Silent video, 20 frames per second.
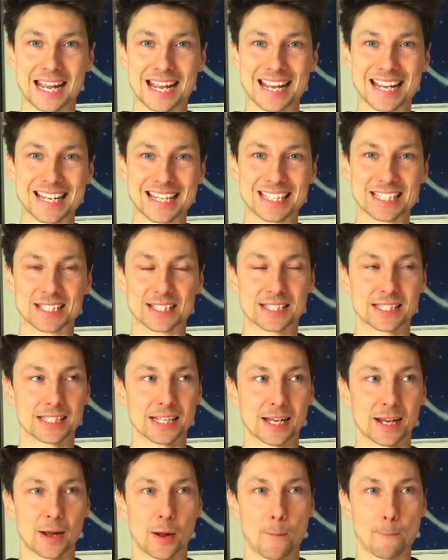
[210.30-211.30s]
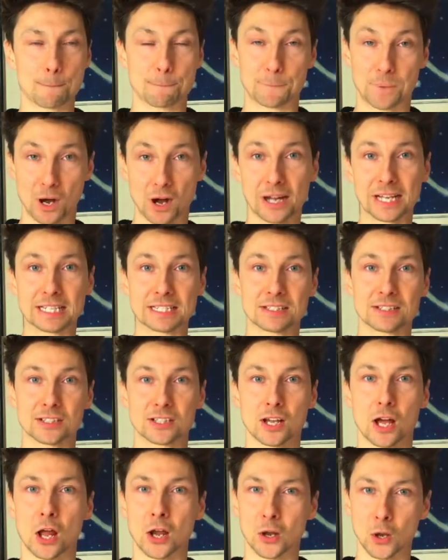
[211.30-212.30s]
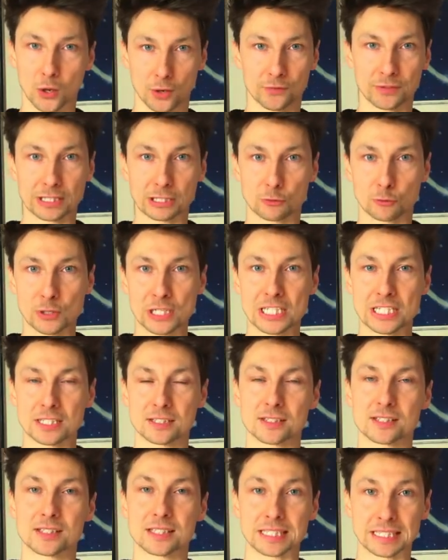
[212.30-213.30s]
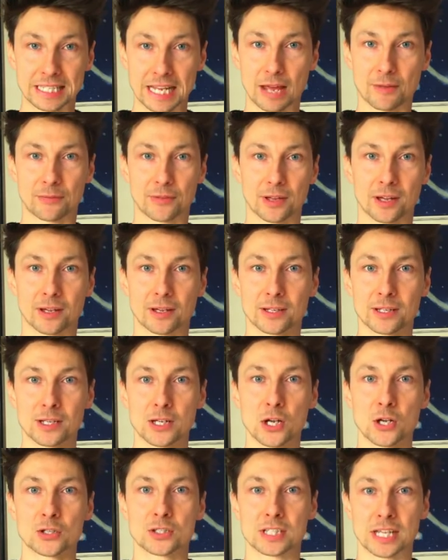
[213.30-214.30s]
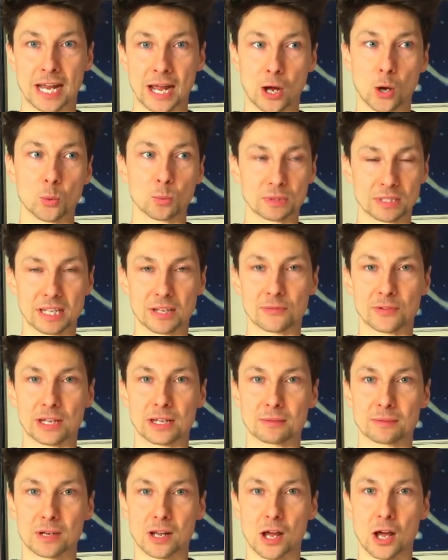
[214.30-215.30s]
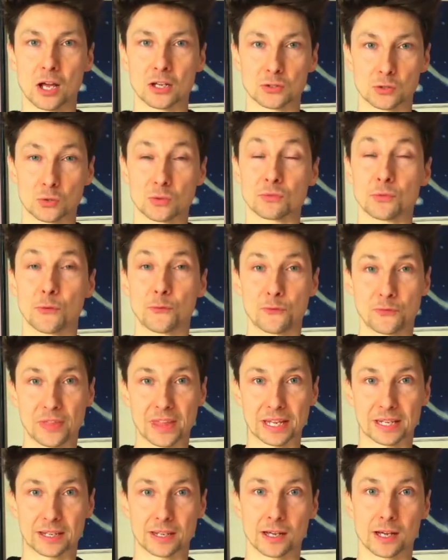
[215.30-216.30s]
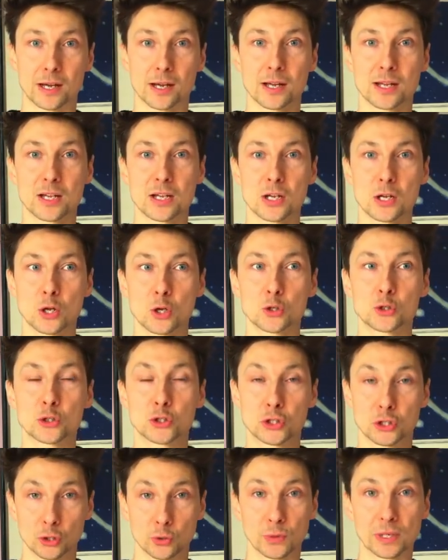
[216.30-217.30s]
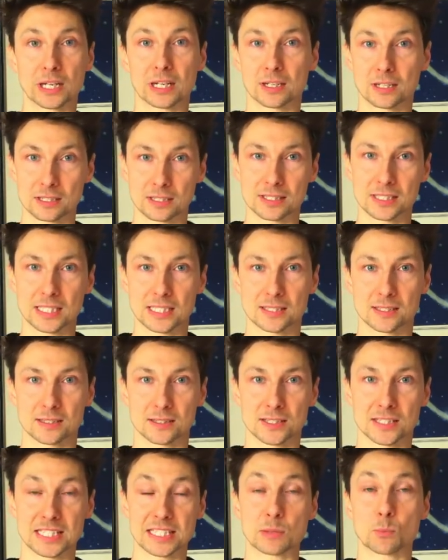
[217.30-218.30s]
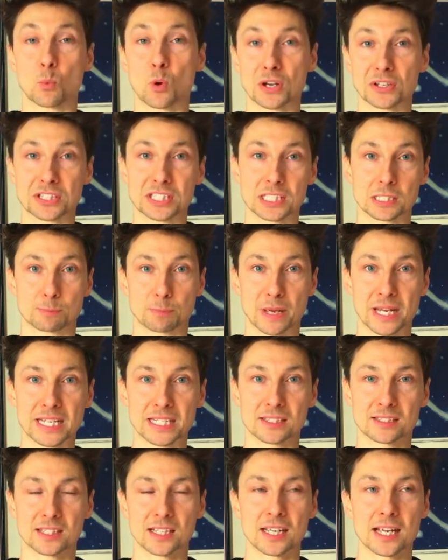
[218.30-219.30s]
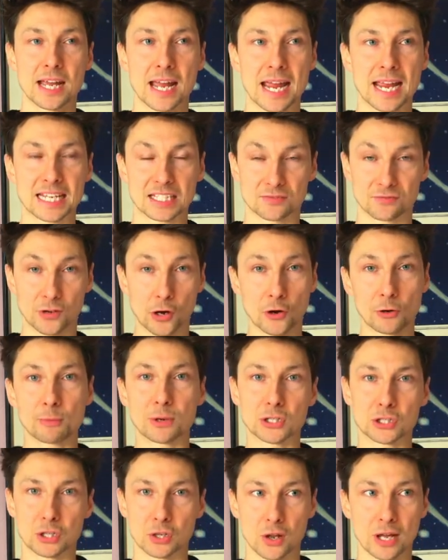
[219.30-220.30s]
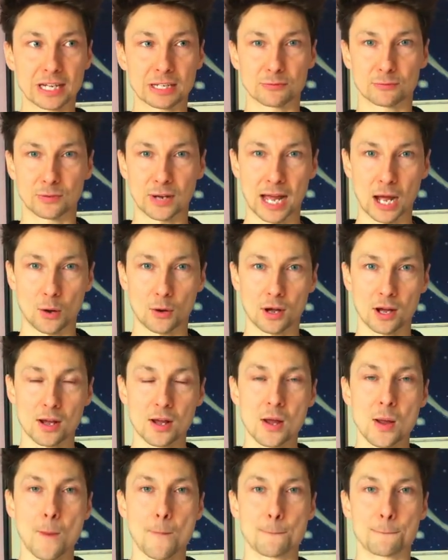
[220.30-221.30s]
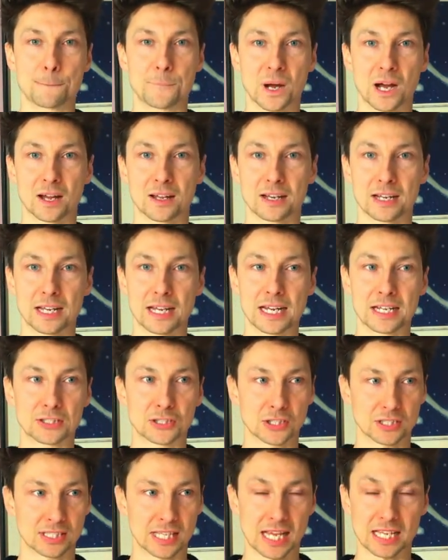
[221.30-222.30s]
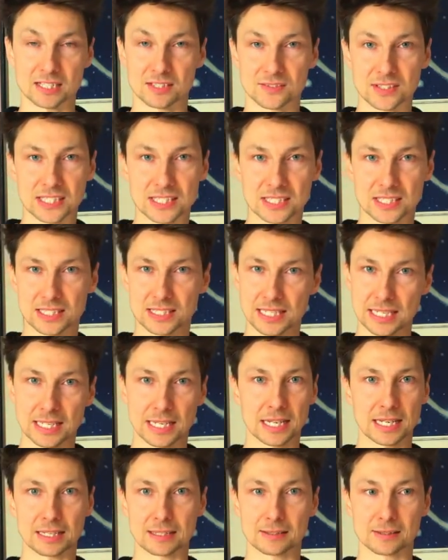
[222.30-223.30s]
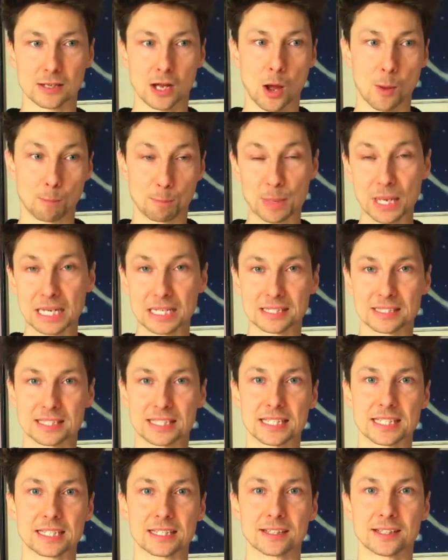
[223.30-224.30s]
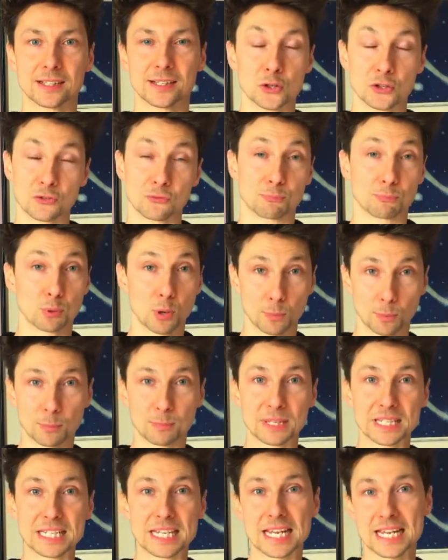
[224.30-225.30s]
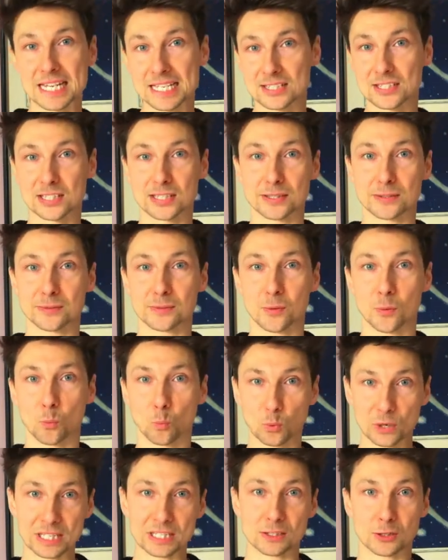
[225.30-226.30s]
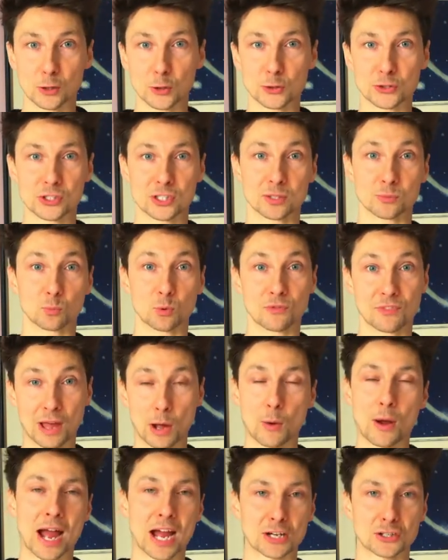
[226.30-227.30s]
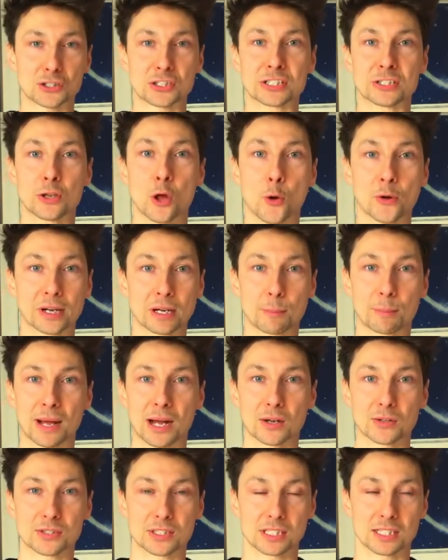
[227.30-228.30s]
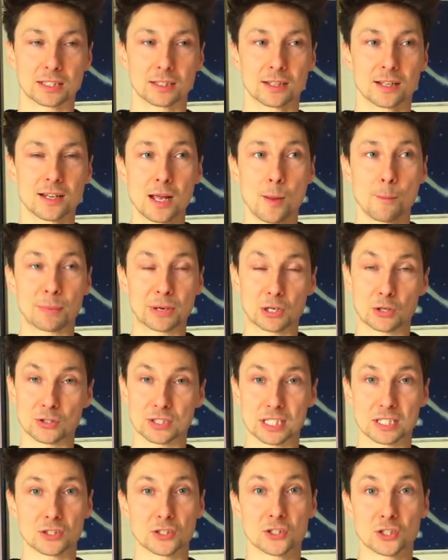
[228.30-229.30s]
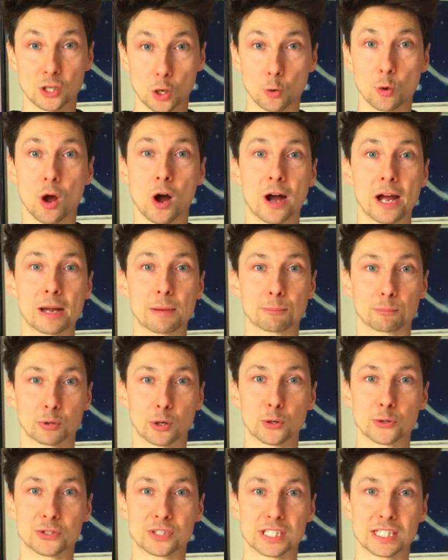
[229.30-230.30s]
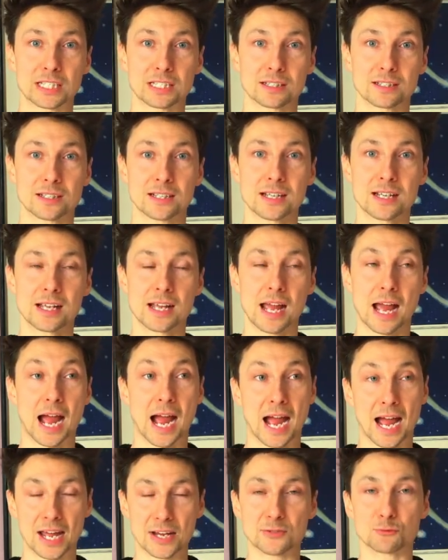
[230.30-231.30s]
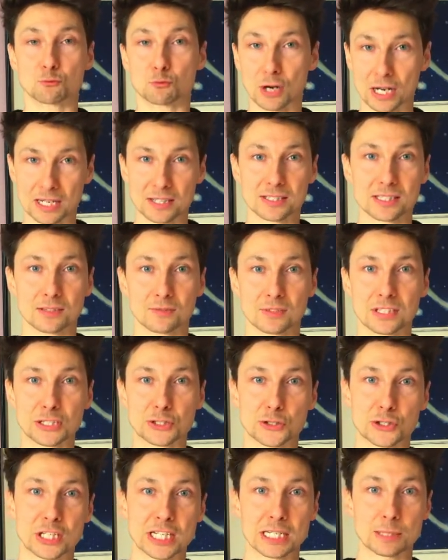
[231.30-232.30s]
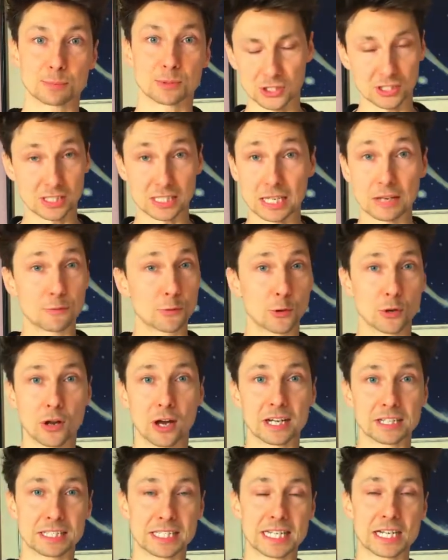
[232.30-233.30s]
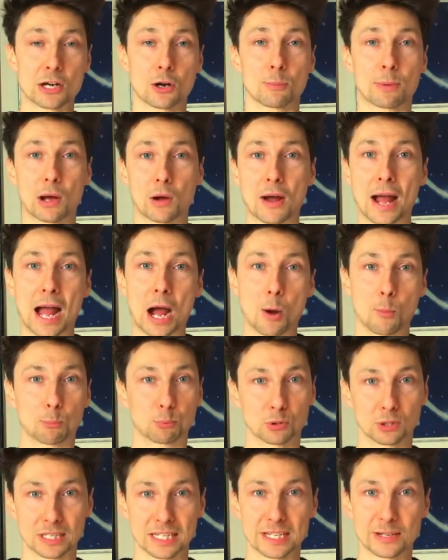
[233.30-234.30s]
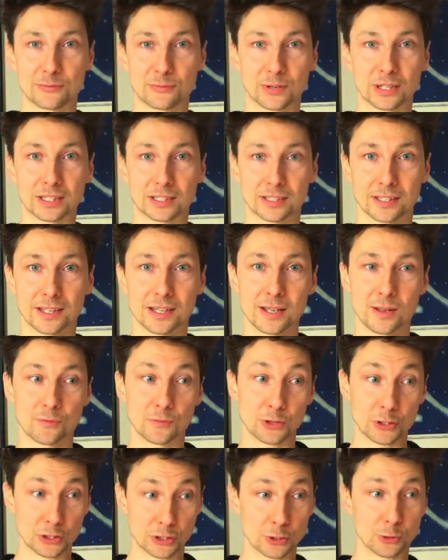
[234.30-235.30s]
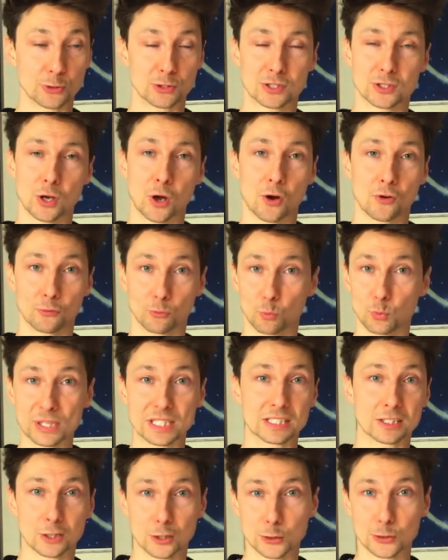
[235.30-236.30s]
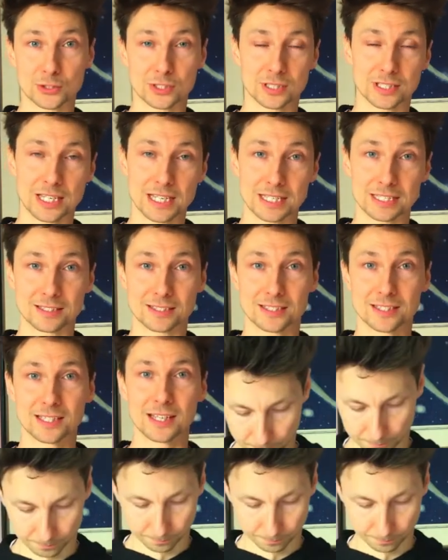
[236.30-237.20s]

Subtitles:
is bind a lot of ingredients together to help give it a sort of a thicker, chewier consistency once it's baked. It's very much like flour, but it just has this sticking ability. You've probably eaten wheat gluten without actually knowing about it because it's so high in protein and relatively cheap. Just to give you an idea about how prolific the use of wheat gluten is.